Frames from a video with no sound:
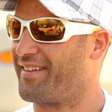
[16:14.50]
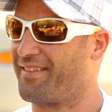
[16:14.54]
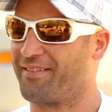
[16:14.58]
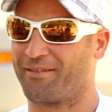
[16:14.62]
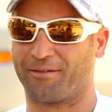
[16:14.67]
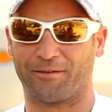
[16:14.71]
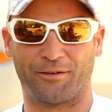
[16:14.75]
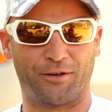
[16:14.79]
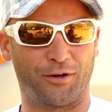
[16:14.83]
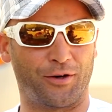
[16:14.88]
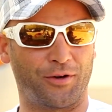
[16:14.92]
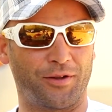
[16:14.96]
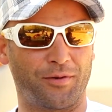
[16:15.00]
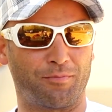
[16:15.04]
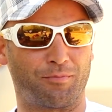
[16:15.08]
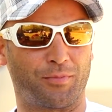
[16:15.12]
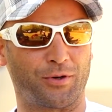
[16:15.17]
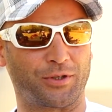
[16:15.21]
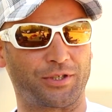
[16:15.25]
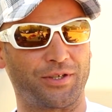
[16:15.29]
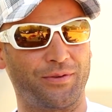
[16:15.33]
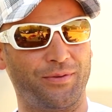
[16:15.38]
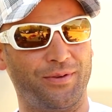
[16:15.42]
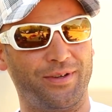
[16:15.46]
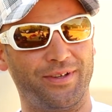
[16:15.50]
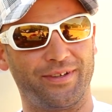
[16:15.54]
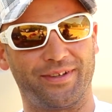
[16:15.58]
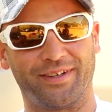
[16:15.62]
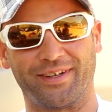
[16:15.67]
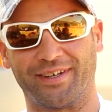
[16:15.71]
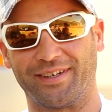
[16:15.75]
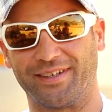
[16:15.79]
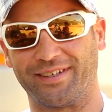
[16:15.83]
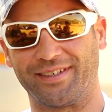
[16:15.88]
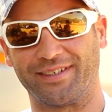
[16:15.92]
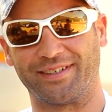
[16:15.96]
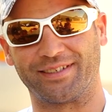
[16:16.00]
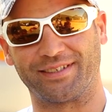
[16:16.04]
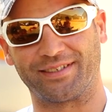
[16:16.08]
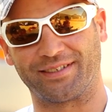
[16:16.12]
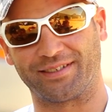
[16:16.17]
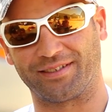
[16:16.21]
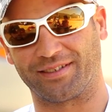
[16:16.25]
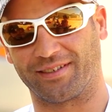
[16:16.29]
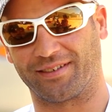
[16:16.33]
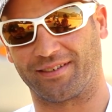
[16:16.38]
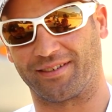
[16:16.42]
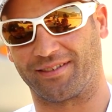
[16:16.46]
We know the
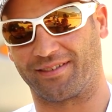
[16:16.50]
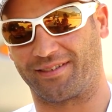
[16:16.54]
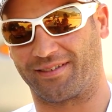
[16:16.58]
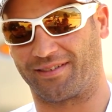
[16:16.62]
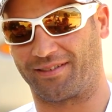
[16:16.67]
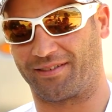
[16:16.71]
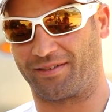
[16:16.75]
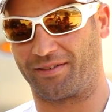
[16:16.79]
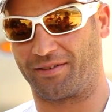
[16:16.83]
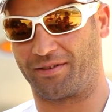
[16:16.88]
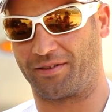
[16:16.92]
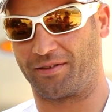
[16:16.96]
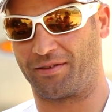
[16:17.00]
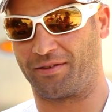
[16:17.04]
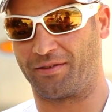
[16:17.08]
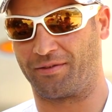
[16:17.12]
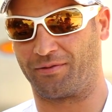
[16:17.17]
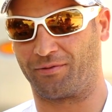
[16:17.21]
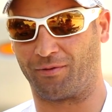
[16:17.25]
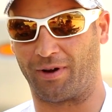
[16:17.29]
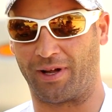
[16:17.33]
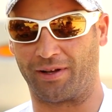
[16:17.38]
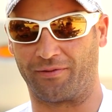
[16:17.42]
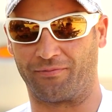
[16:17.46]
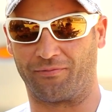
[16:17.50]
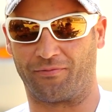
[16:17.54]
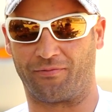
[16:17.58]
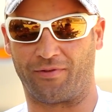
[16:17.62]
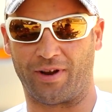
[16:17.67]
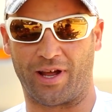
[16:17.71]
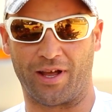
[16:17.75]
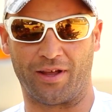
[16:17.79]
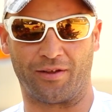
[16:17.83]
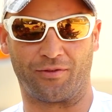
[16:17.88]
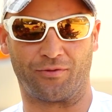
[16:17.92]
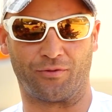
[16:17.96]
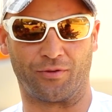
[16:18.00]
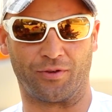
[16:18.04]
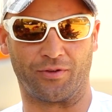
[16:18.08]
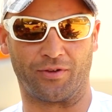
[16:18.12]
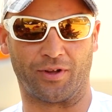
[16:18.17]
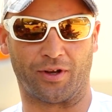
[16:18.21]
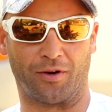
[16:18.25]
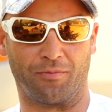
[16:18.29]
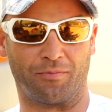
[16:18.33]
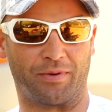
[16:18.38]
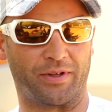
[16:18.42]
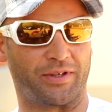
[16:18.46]
possibilities in one flight during the
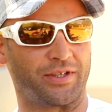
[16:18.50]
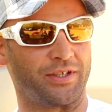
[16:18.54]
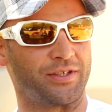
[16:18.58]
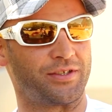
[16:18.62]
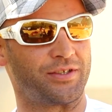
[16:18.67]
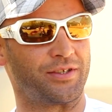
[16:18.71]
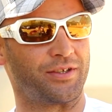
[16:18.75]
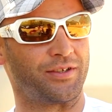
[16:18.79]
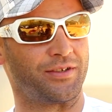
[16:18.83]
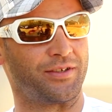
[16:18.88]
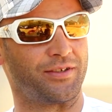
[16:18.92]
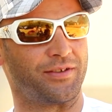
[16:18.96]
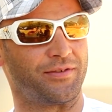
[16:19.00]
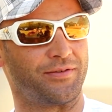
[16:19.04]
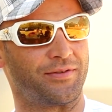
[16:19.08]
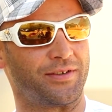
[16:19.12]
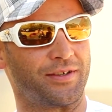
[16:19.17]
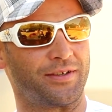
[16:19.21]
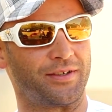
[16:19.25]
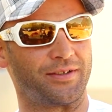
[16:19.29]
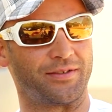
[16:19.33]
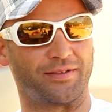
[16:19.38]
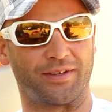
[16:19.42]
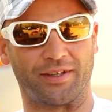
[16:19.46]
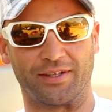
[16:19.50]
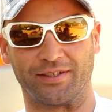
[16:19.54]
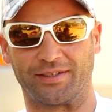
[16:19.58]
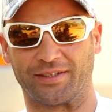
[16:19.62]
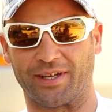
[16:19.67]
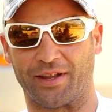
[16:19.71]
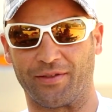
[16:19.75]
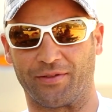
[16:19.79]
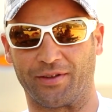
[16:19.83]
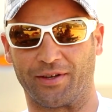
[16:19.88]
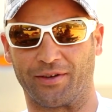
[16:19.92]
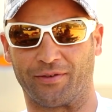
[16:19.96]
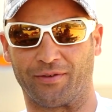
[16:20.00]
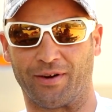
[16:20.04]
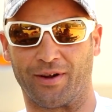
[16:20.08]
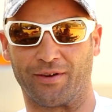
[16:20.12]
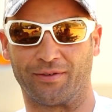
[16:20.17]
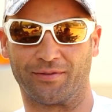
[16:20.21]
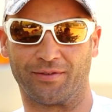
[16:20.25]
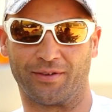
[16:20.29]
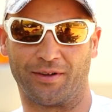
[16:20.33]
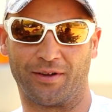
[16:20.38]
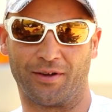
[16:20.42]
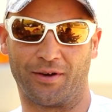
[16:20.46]
competition. If there is something
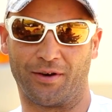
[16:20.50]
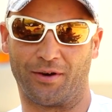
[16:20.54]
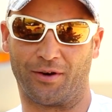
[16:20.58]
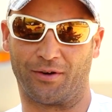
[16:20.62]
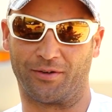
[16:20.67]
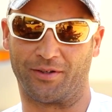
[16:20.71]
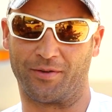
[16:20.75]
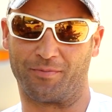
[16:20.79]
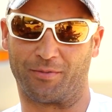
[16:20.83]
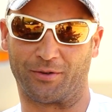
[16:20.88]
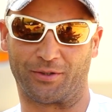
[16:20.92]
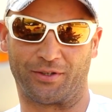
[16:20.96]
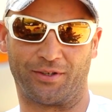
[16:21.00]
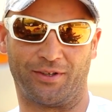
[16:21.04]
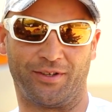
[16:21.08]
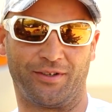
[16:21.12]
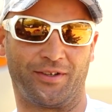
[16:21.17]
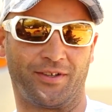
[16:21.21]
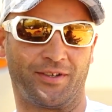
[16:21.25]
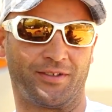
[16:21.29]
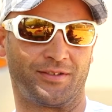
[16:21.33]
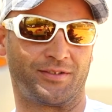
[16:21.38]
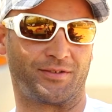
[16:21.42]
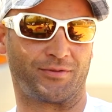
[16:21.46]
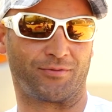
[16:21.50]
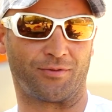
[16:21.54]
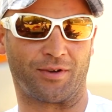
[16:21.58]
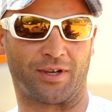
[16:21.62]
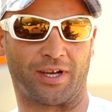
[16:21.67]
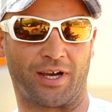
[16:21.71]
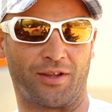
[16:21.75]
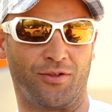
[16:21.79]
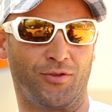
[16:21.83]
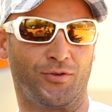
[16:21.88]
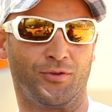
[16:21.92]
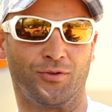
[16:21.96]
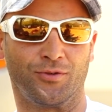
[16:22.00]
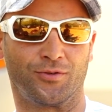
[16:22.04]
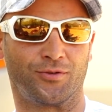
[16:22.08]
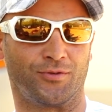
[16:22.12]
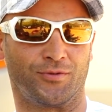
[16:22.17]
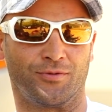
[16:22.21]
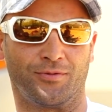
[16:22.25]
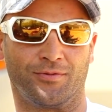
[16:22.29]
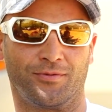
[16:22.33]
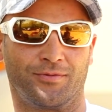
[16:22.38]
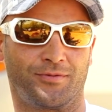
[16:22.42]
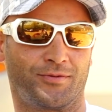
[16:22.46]
wrong, all the possibilities we can do
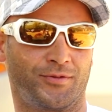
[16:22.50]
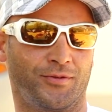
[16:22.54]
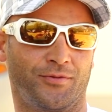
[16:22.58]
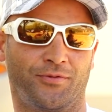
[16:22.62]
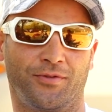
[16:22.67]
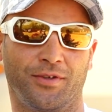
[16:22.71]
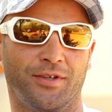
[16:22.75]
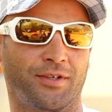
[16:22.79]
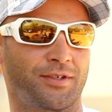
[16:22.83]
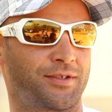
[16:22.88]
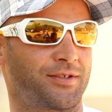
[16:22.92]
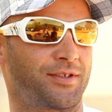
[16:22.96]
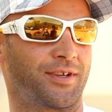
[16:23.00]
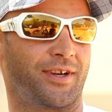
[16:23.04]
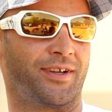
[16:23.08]
to fix.